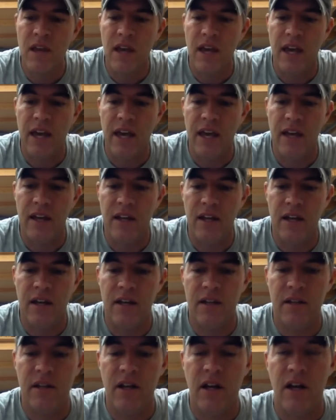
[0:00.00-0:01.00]
And
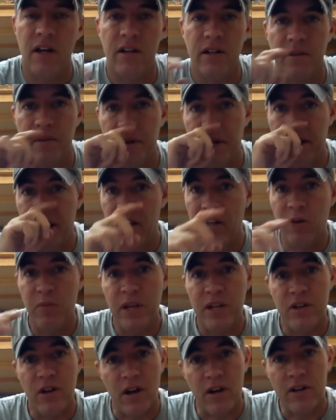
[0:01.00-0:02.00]
I'm going to get a little
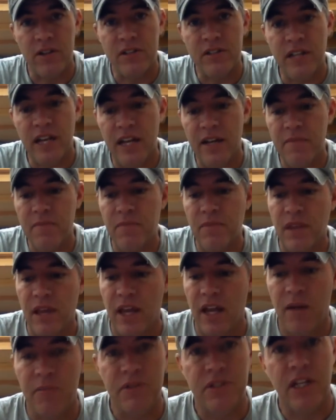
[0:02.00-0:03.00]
bit darker stain,
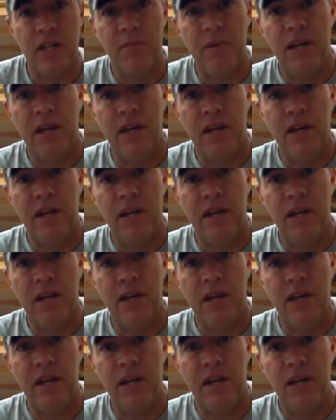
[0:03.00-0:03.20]
and I'm just going to